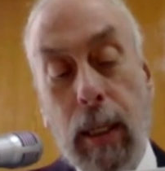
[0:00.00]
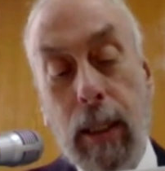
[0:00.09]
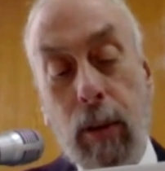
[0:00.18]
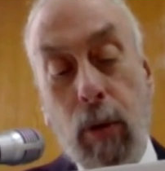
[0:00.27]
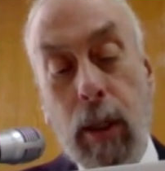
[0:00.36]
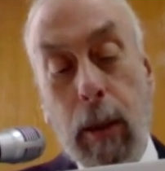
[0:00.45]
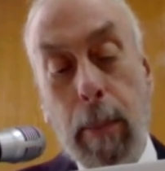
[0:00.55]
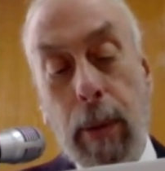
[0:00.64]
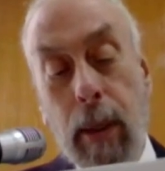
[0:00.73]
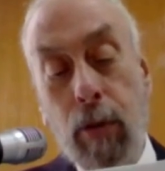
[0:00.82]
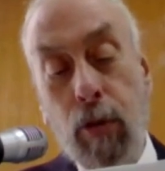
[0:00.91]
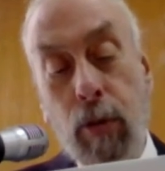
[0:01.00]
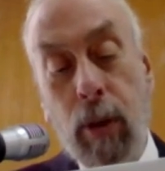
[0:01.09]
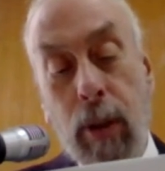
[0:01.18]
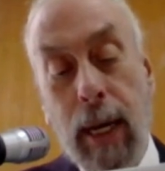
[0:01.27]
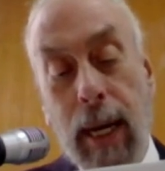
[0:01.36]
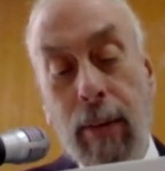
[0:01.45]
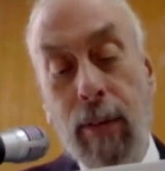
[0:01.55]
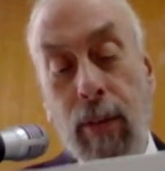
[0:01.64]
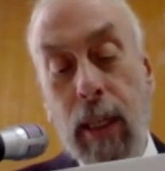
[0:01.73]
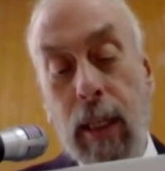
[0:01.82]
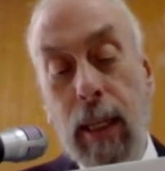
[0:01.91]
literary Persian
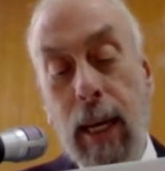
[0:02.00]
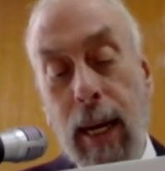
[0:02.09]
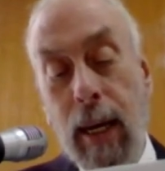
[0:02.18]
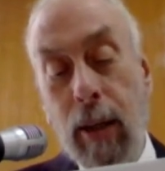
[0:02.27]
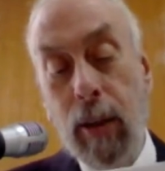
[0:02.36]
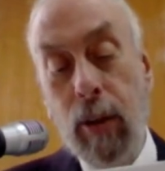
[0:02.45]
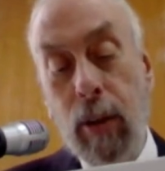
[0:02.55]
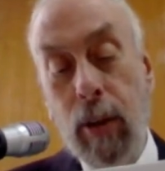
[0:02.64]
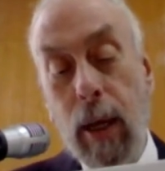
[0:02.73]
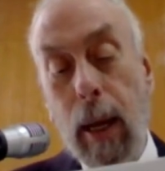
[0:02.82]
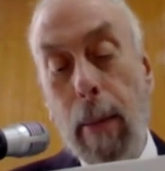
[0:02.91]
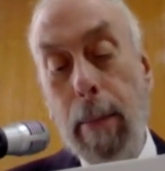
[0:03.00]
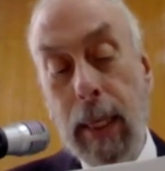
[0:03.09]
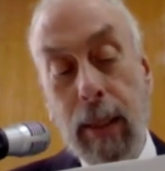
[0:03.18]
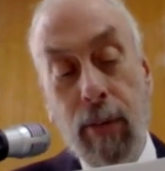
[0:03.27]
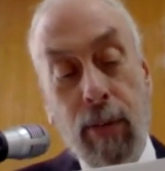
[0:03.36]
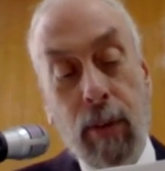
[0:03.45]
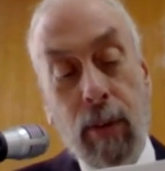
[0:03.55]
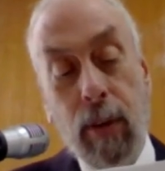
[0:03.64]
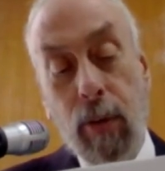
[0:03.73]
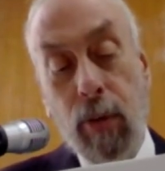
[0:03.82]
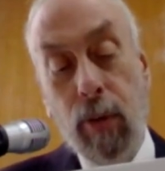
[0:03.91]
has inherited a mixed
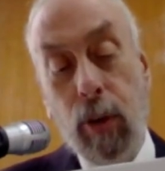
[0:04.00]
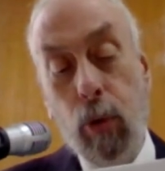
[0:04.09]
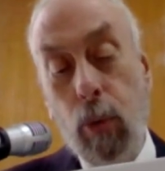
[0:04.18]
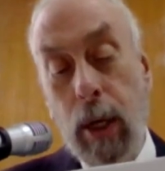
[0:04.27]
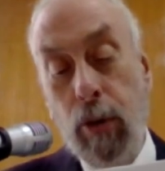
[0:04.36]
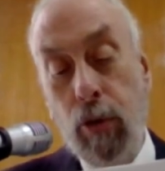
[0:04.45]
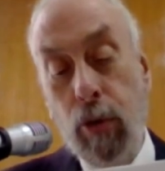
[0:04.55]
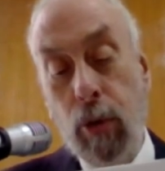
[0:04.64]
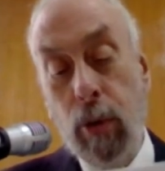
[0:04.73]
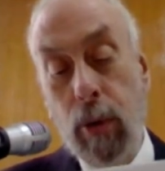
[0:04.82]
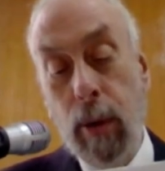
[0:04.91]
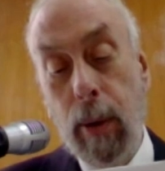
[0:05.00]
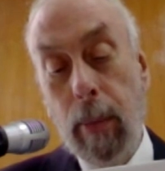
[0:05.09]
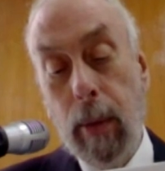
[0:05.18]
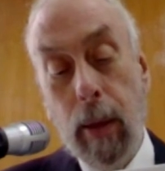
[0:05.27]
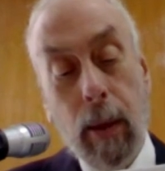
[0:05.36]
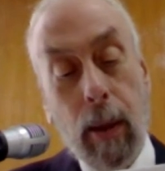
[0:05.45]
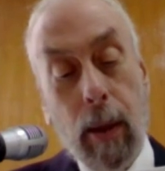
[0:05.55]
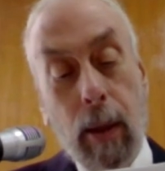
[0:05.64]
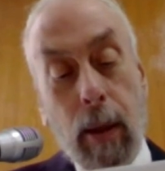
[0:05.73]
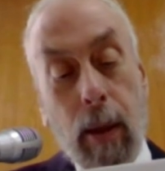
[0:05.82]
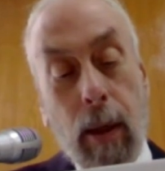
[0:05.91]
situation.
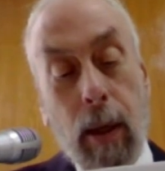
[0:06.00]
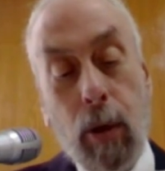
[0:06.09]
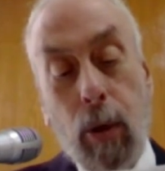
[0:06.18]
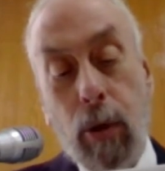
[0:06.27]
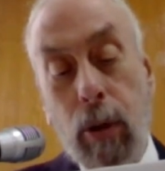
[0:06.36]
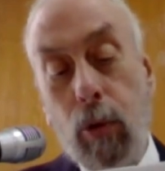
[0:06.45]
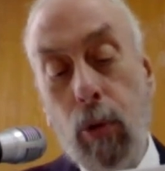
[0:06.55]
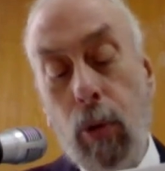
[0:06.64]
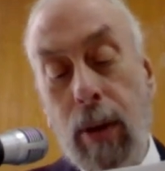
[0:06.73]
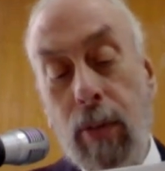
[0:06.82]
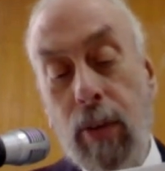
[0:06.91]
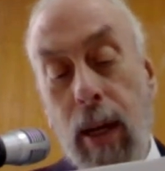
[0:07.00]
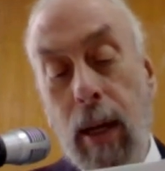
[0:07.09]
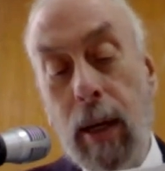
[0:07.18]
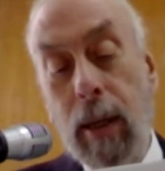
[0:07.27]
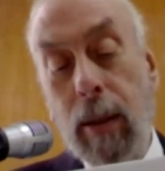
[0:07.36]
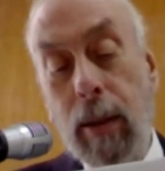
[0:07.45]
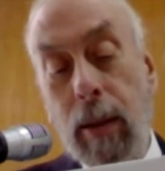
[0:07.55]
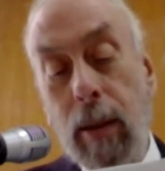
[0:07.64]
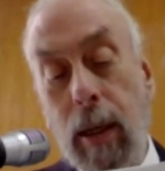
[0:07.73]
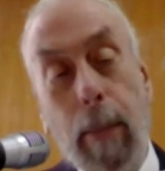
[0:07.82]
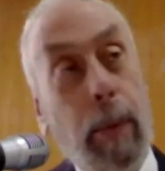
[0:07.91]
According to Lazar,
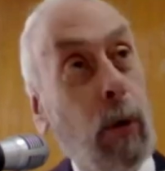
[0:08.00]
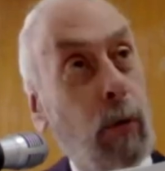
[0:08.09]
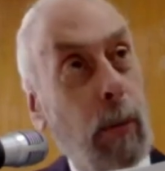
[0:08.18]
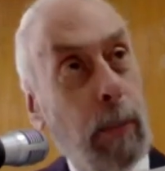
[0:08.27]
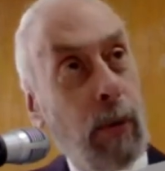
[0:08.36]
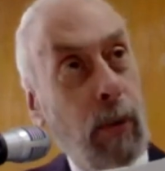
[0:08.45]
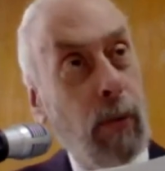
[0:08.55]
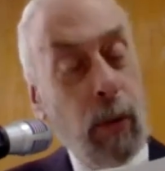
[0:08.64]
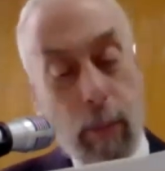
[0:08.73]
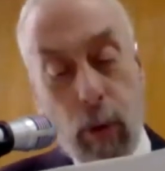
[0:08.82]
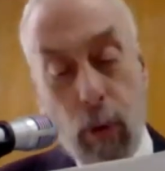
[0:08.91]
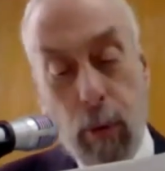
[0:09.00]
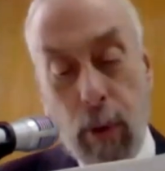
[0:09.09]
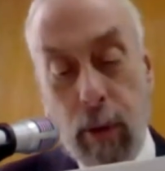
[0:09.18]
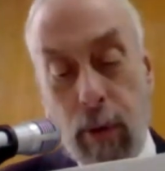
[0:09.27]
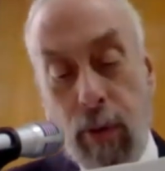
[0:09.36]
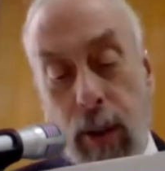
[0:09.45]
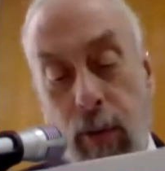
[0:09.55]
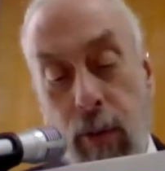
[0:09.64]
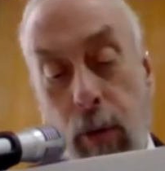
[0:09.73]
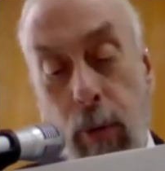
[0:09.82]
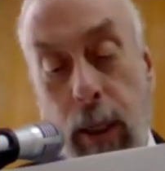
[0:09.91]
La prose présence monument
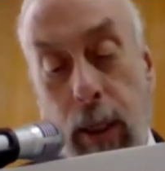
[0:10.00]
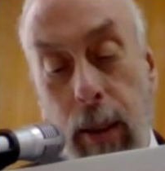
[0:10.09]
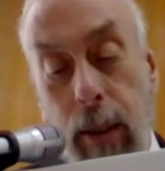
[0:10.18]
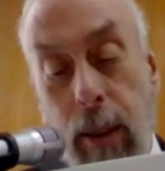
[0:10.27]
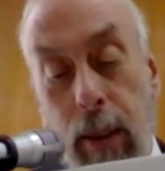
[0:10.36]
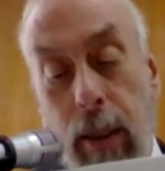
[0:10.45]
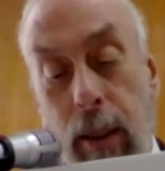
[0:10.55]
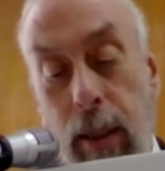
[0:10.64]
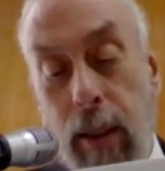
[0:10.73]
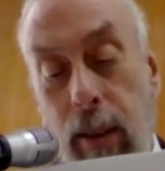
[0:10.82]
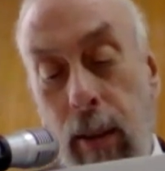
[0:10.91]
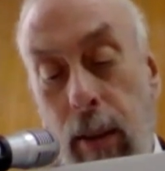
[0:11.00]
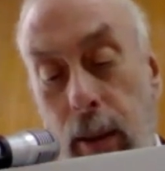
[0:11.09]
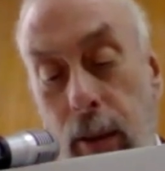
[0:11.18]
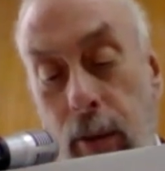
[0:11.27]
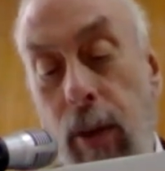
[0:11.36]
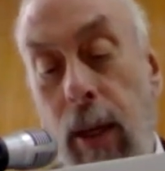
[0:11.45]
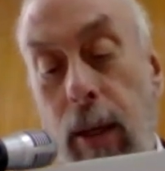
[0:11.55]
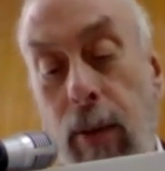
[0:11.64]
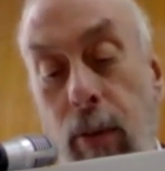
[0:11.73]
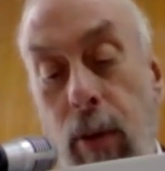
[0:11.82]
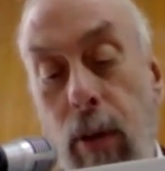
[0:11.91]
63, he
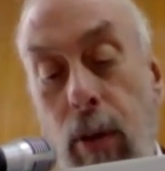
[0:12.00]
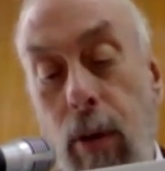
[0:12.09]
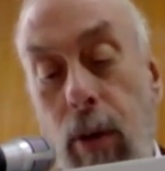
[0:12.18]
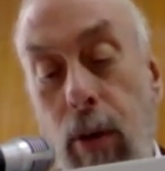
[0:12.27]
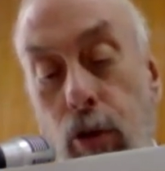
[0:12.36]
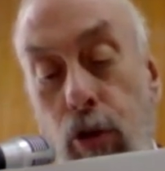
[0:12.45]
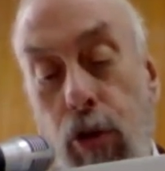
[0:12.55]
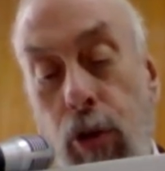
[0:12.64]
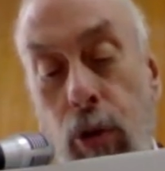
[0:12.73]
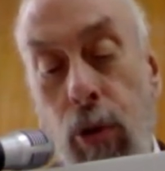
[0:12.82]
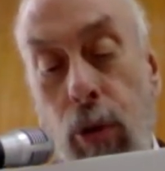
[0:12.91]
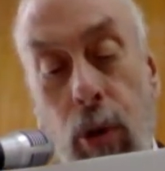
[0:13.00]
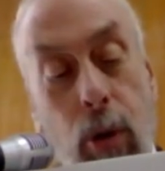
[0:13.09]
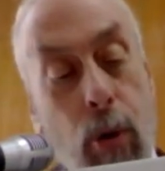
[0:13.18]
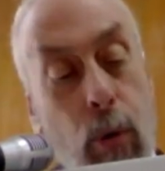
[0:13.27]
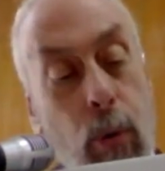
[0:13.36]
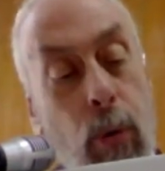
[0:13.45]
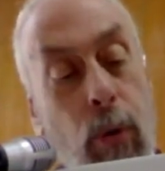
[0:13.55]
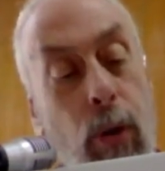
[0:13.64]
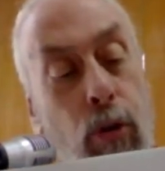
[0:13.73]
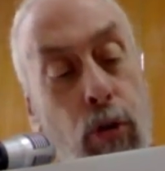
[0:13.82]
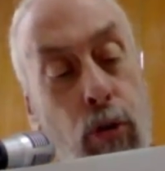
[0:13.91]
says je ou
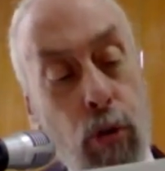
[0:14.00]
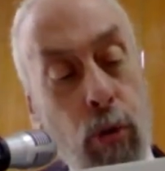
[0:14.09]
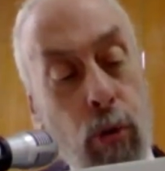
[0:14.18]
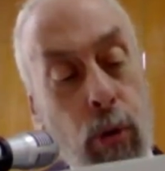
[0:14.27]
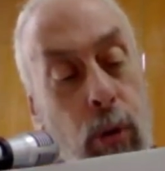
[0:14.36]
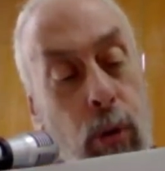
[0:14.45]
je